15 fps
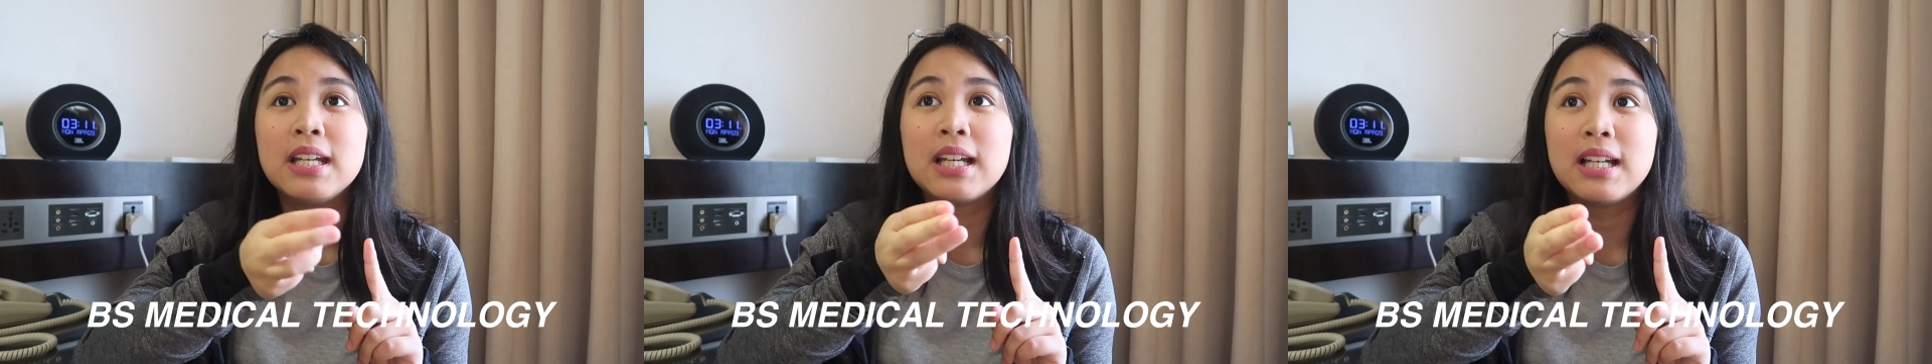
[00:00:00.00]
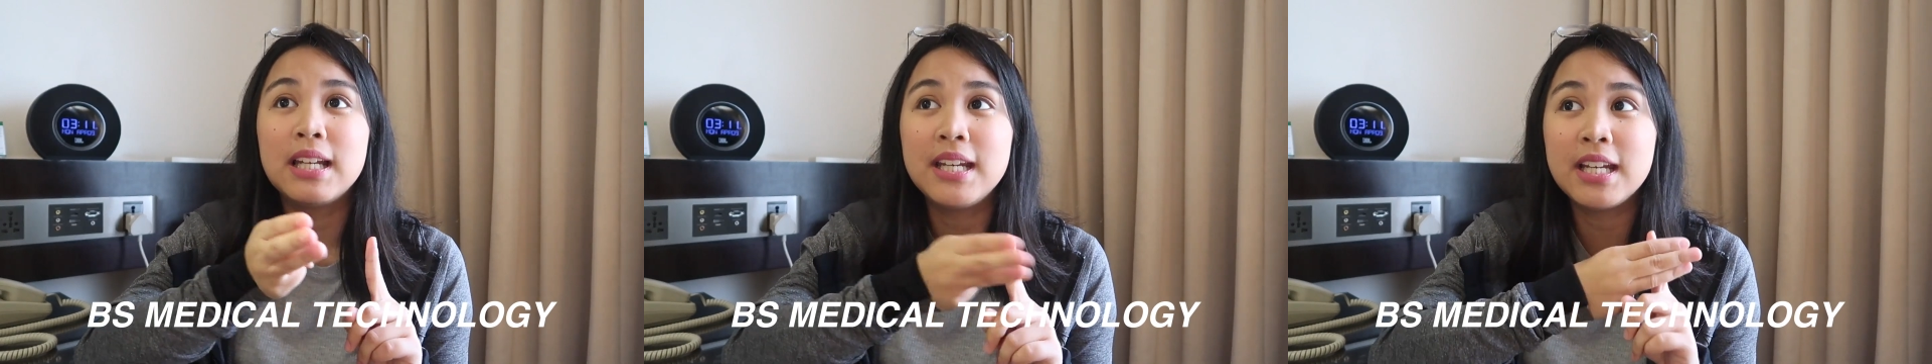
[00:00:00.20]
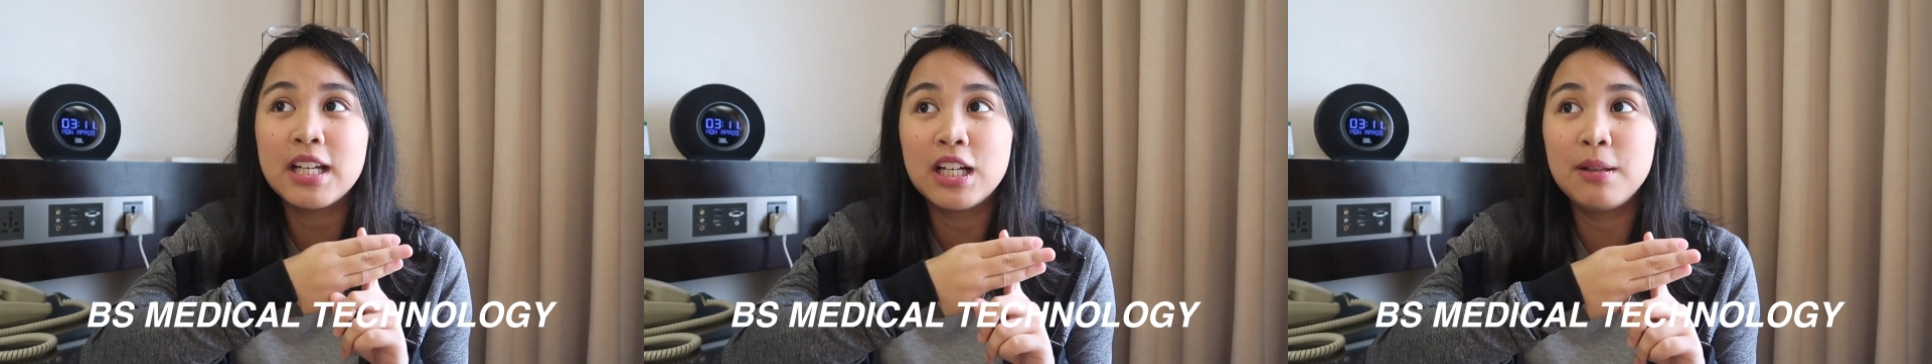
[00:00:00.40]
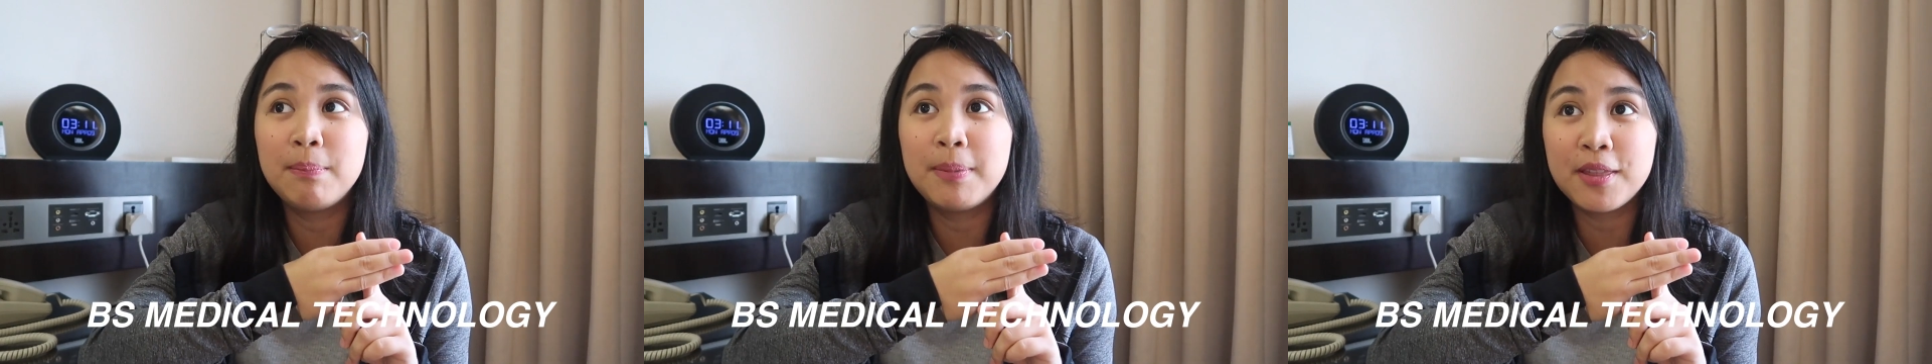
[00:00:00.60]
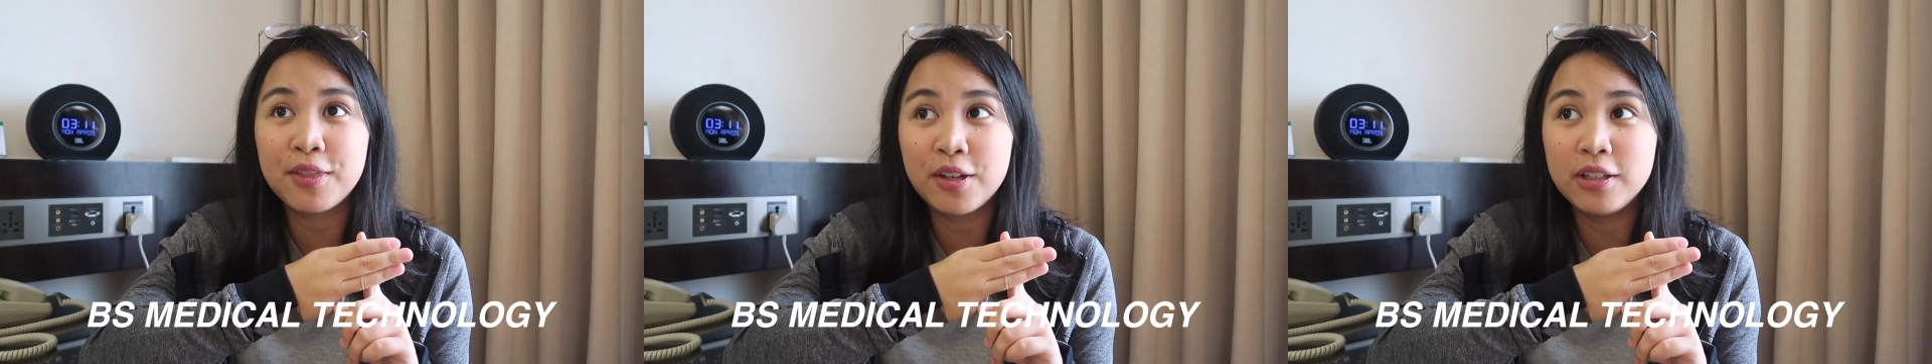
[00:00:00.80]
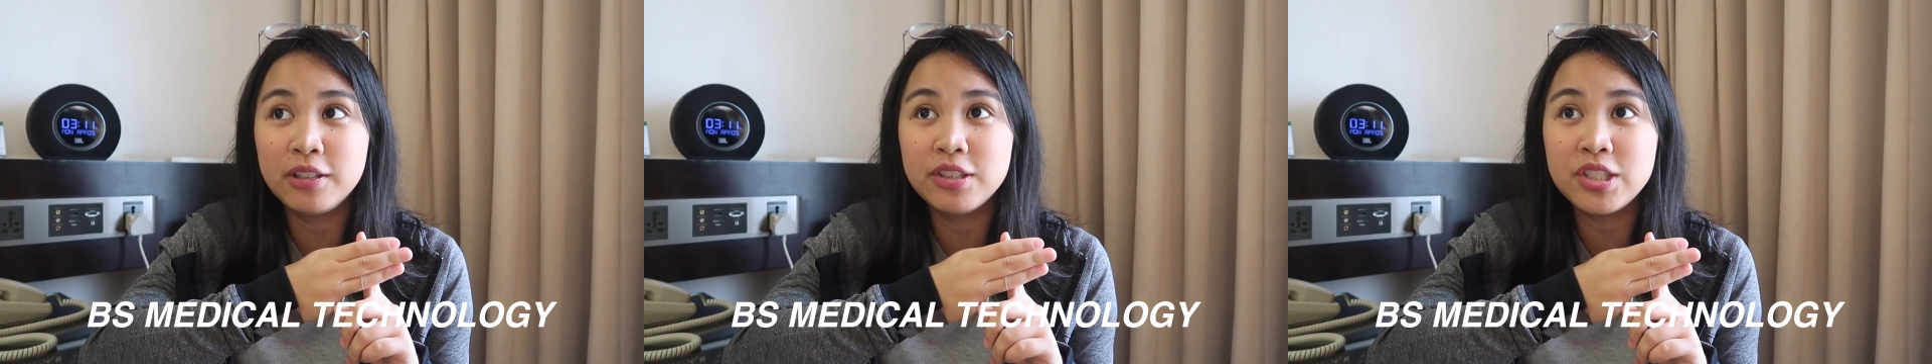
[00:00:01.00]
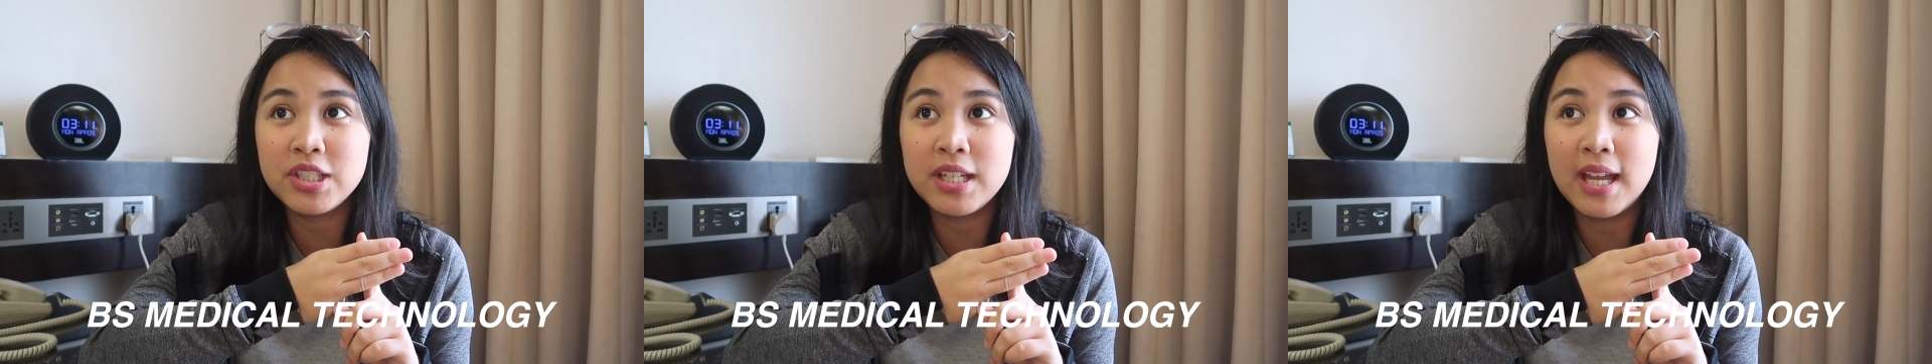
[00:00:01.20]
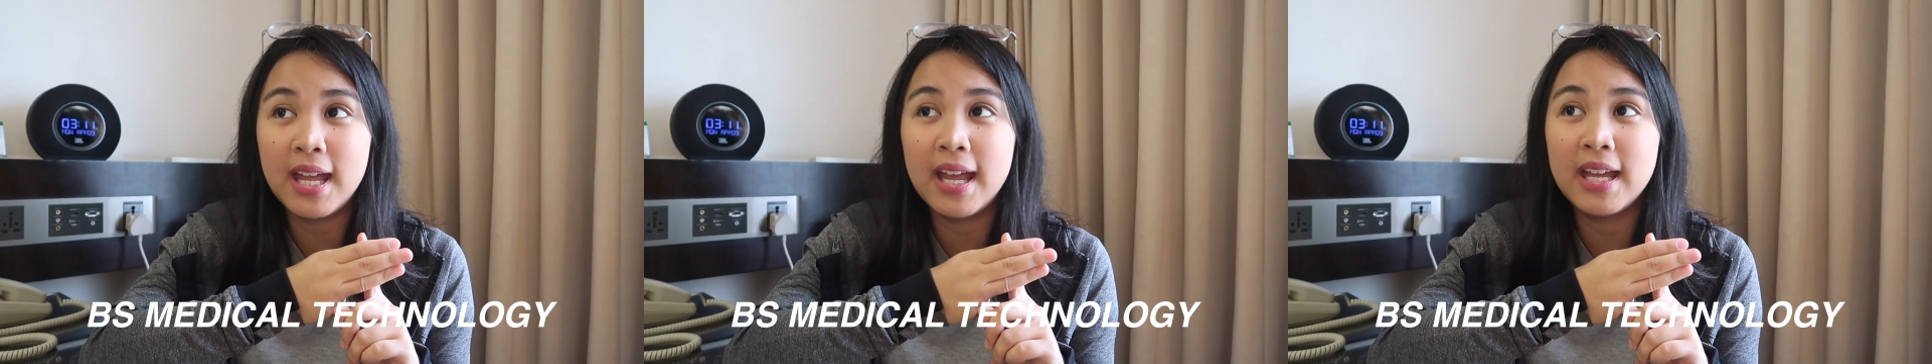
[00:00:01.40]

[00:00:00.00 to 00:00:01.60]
clinical pathology,